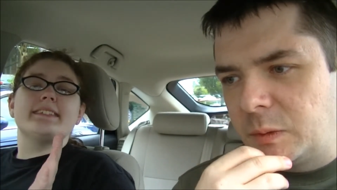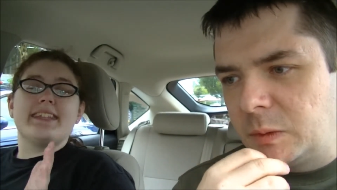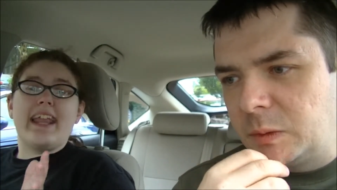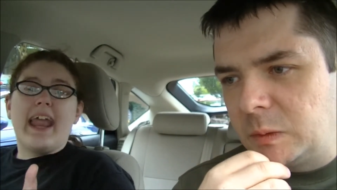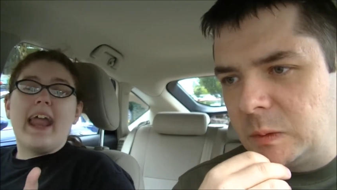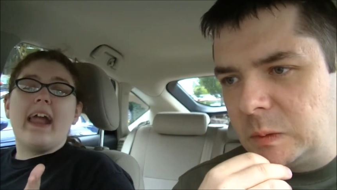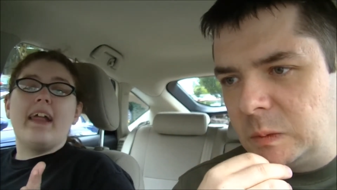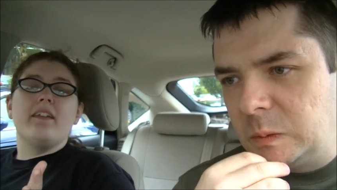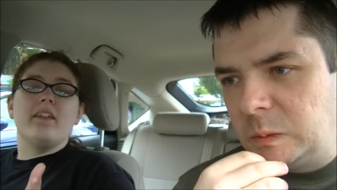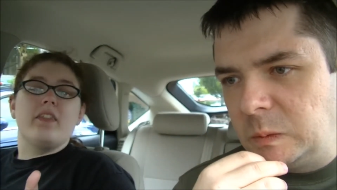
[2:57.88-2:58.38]

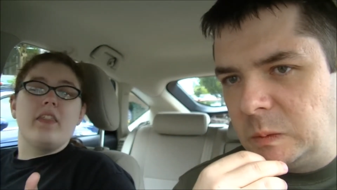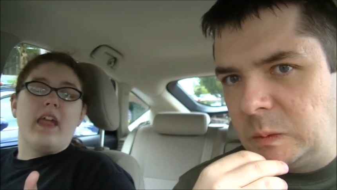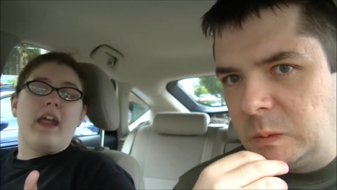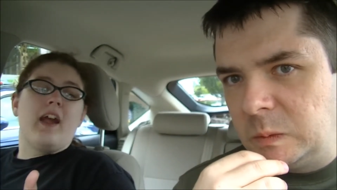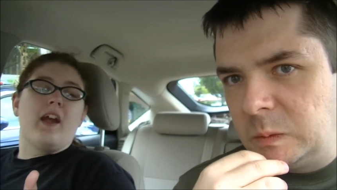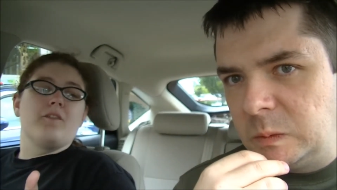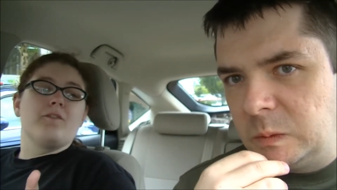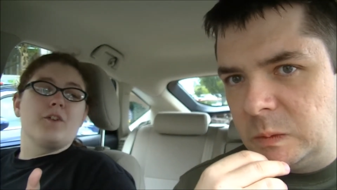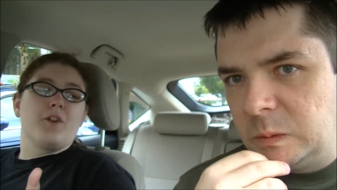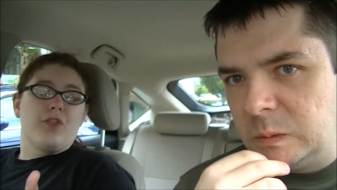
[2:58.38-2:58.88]
Speaker 1: stand
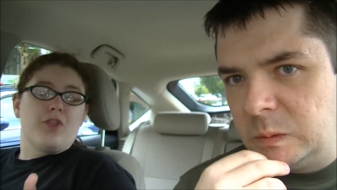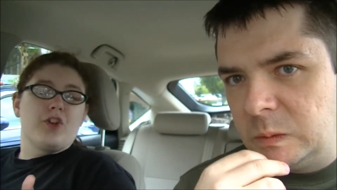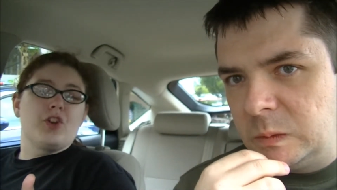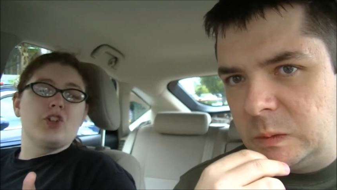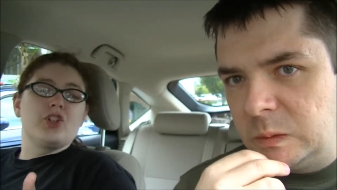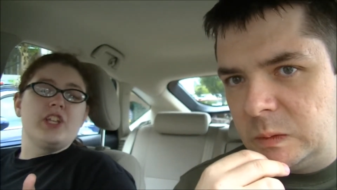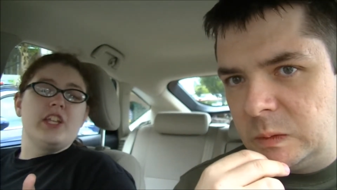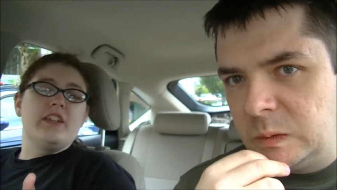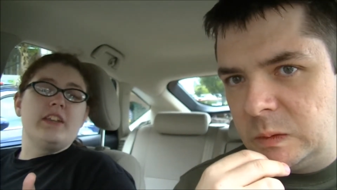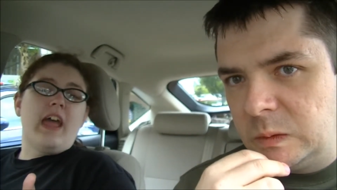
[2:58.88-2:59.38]
there for
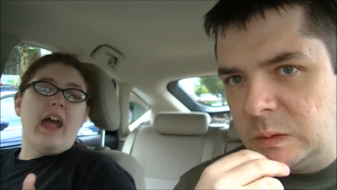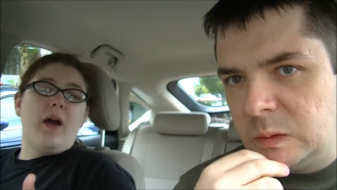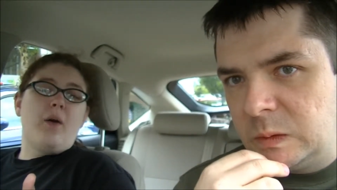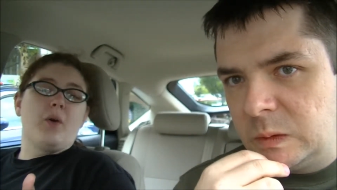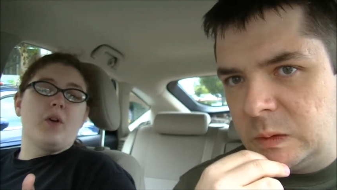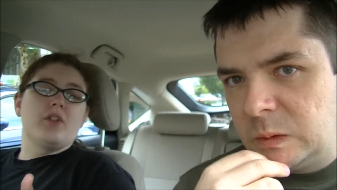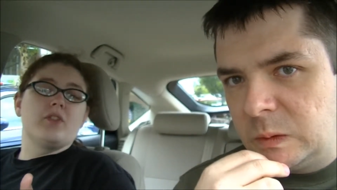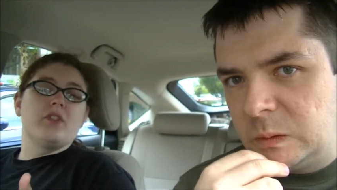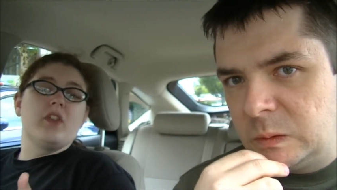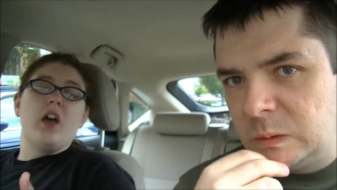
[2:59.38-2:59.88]
13
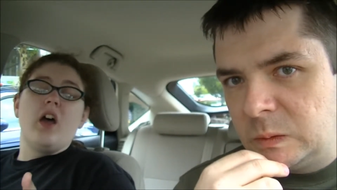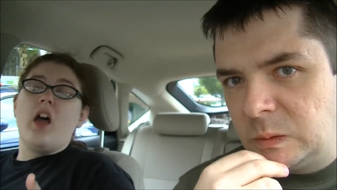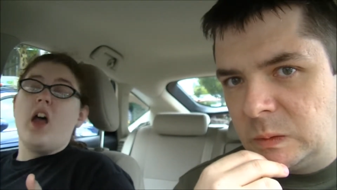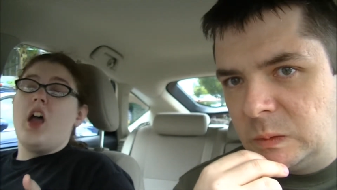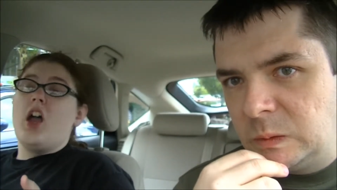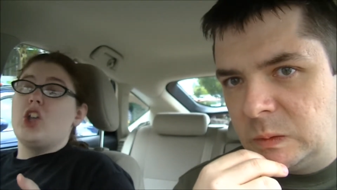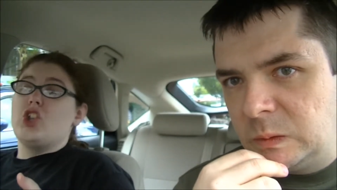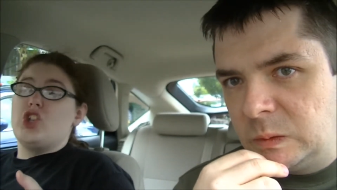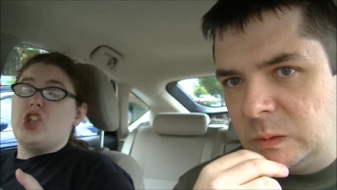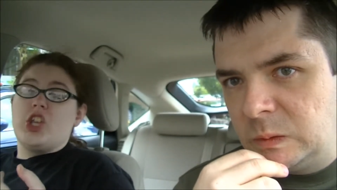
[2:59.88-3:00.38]
hours.
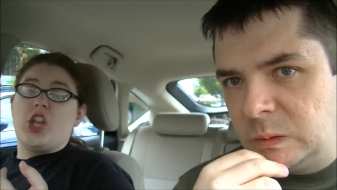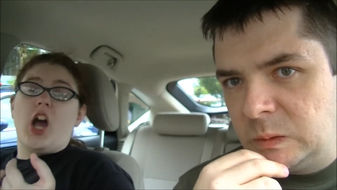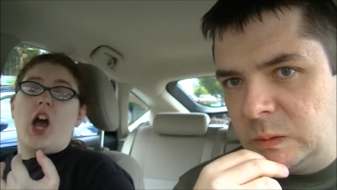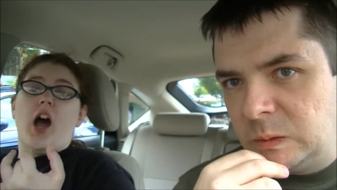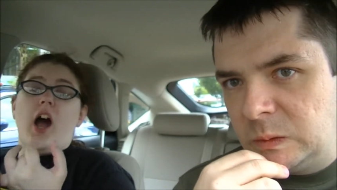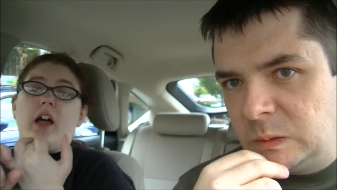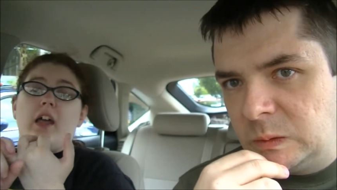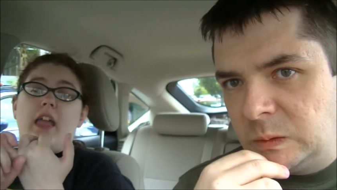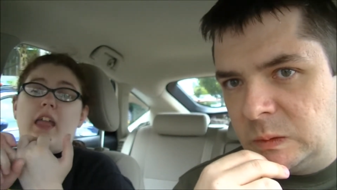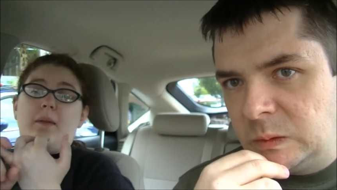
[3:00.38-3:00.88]
She
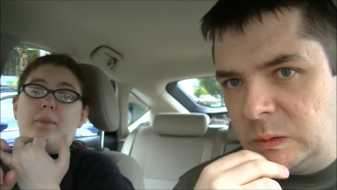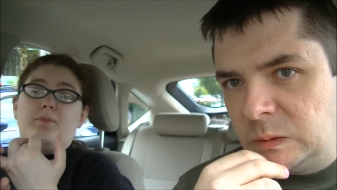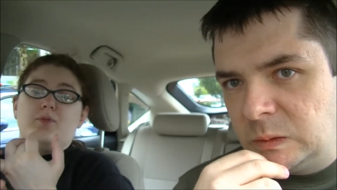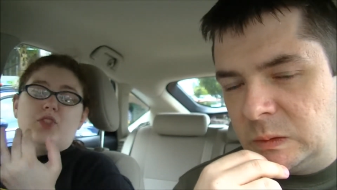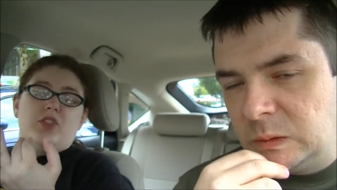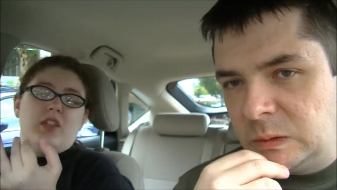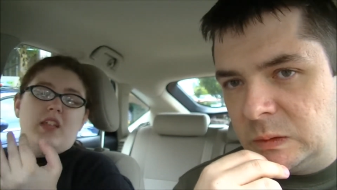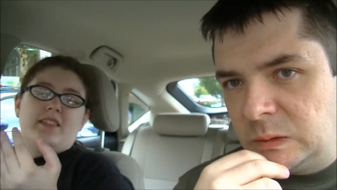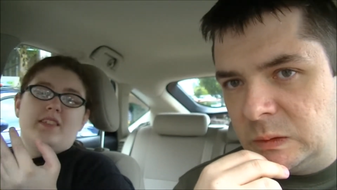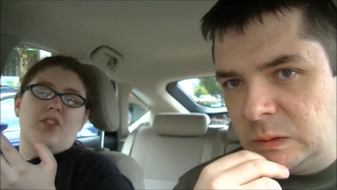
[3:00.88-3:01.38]
got a
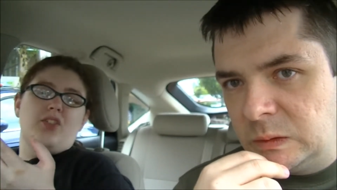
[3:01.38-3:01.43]
it's